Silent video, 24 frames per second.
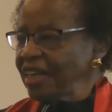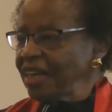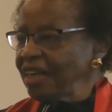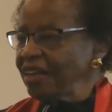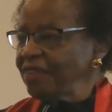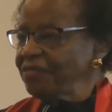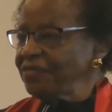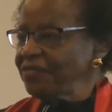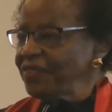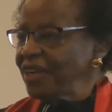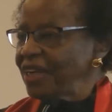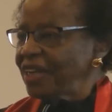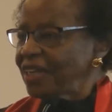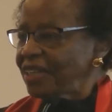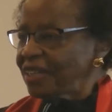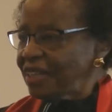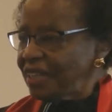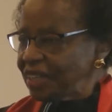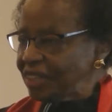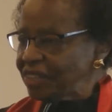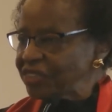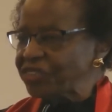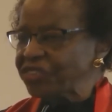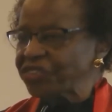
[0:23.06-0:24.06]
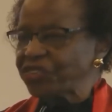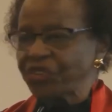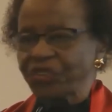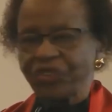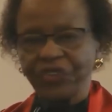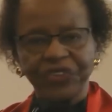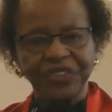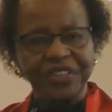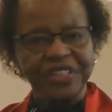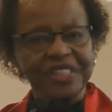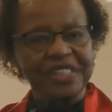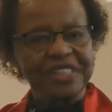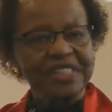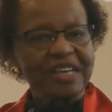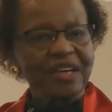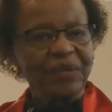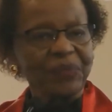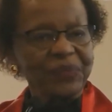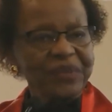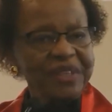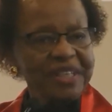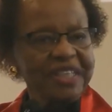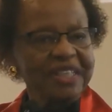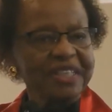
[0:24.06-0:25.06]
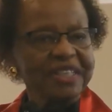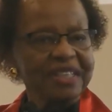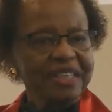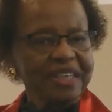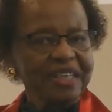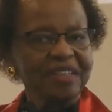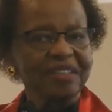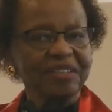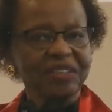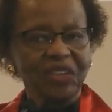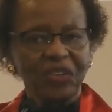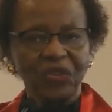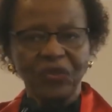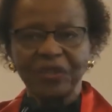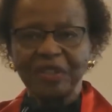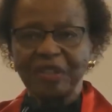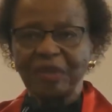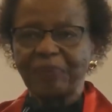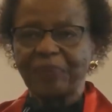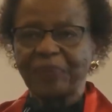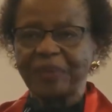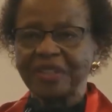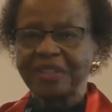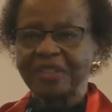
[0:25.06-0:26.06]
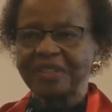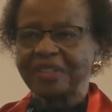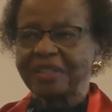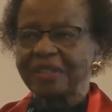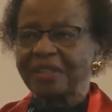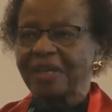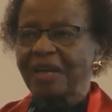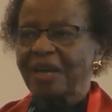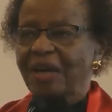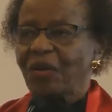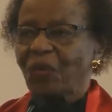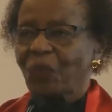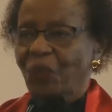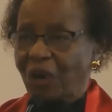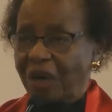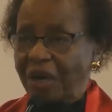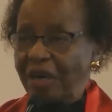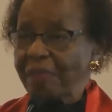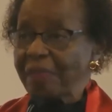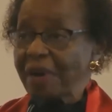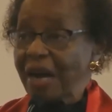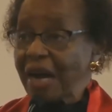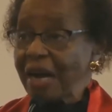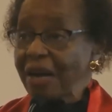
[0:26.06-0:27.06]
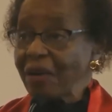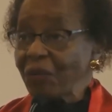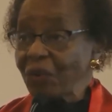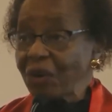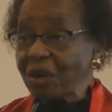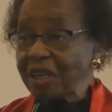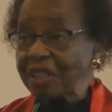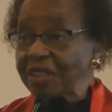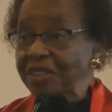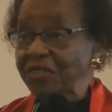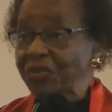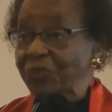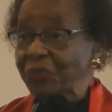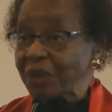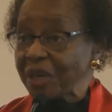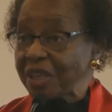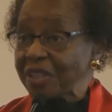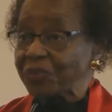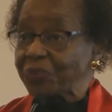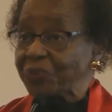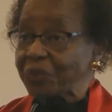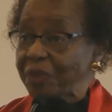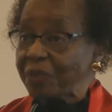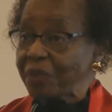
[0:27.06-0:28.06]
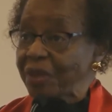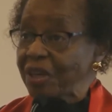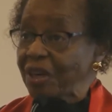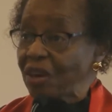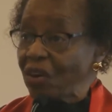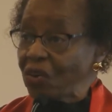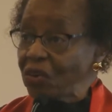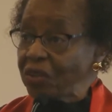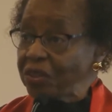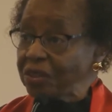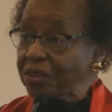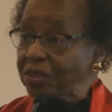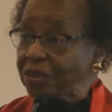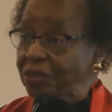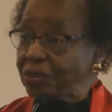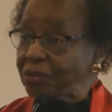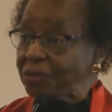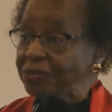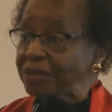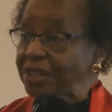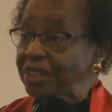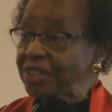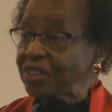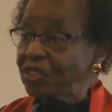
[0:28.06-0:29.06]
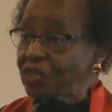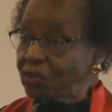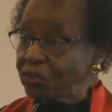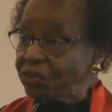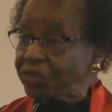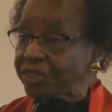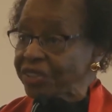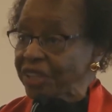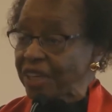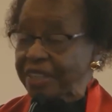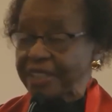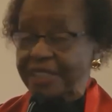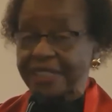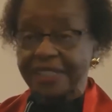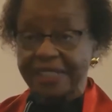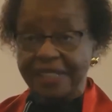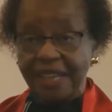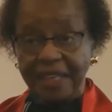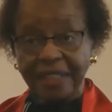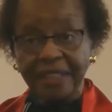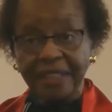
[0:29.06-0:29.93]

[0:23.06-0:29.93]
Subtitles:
Reverend Dr. Joyce Ross also works with the prisons and provides immense support.